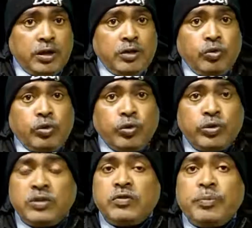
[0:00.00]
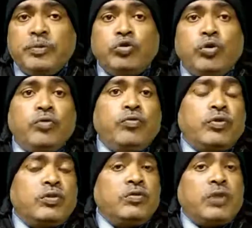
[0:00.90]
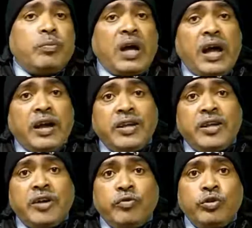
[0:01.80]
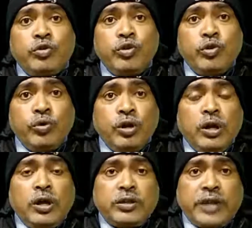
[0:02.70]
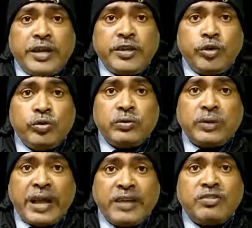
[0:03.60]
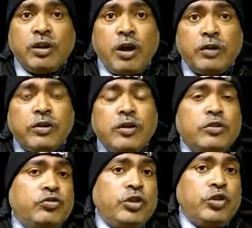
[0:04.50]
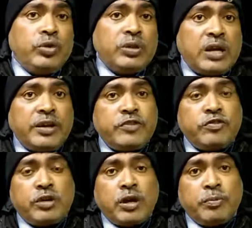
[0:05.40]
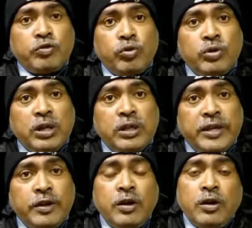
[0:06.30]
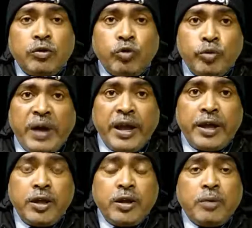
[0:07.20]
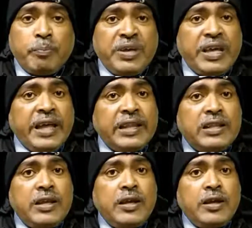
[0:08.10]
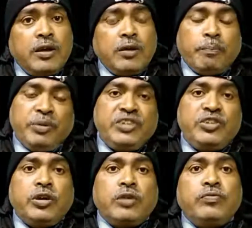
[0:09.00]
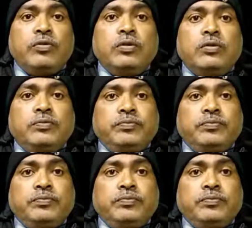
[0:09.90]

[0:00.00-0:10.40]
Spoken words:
You loved this episode. For this, I am highly grateful to you. Thank you. Thanks a lot. See you in the next episode. Till then, goodbye. Be healthy. Be cheerful.